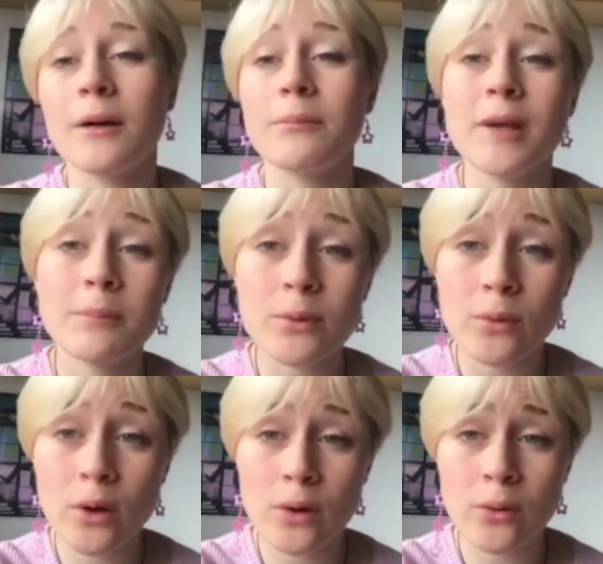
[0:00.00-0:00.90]

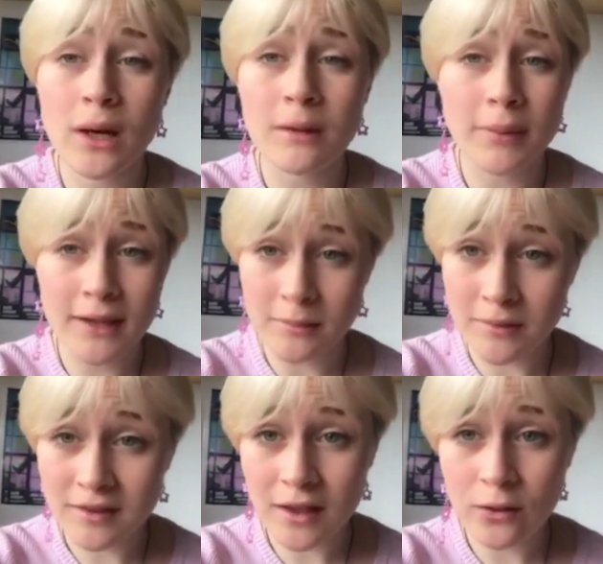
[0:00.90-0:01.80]
people who are by
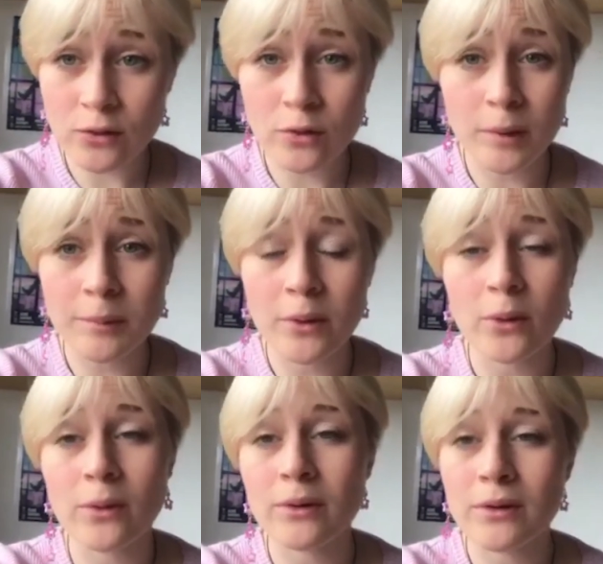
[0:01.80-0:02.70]
themselves, so people
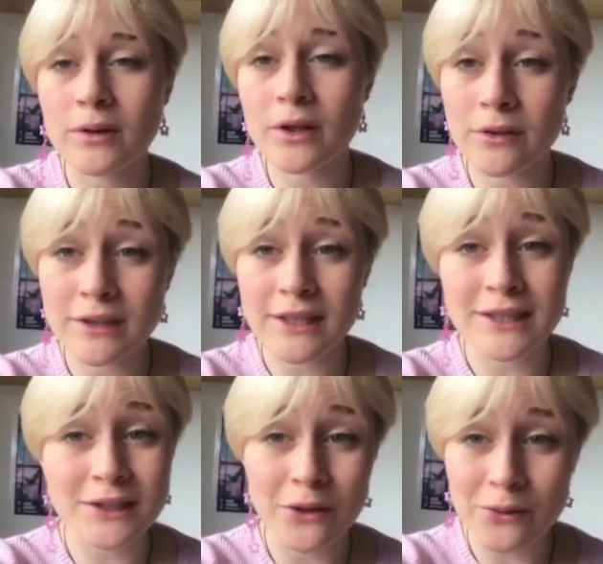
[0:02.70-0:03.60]
who are
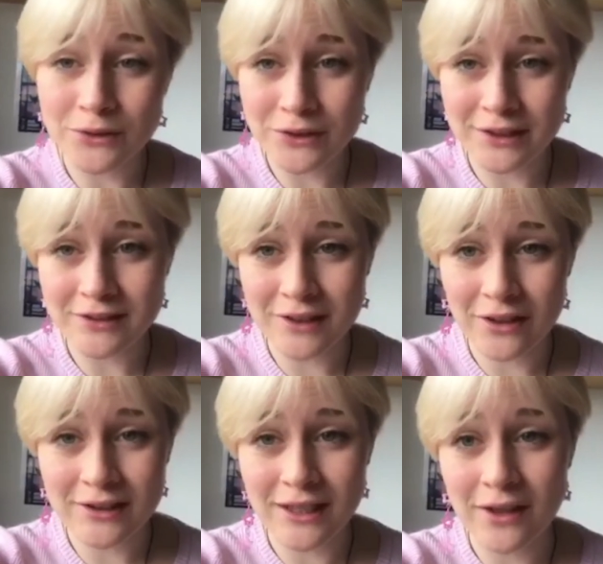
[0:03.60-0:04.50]
currently alone during this
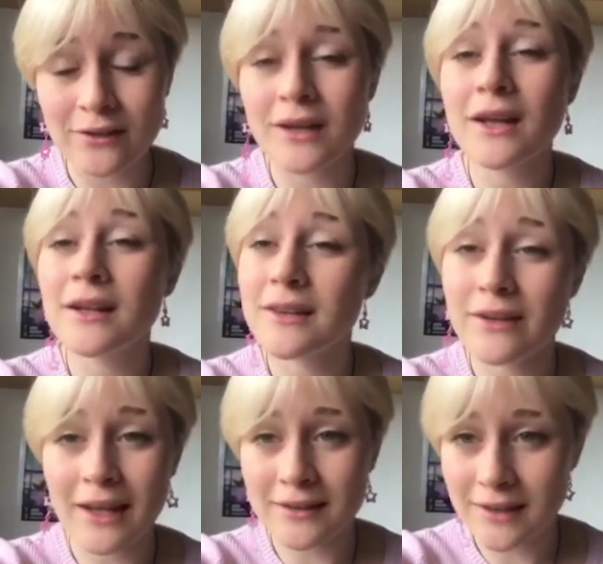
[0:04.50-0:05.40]
lockdown,
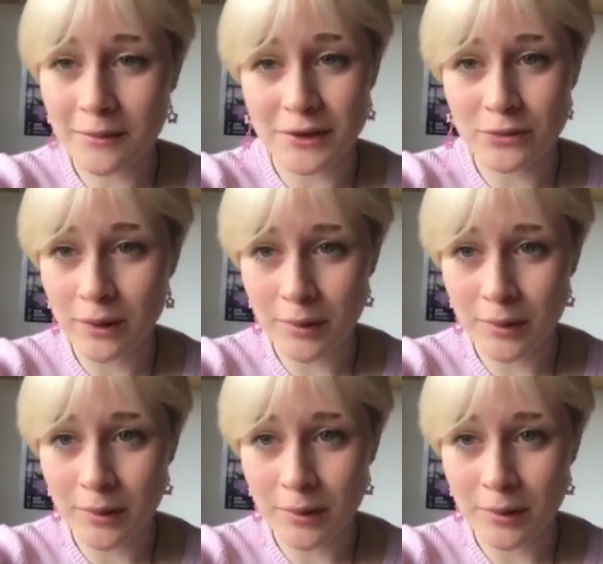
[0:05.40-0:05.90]
they're allowed to come into our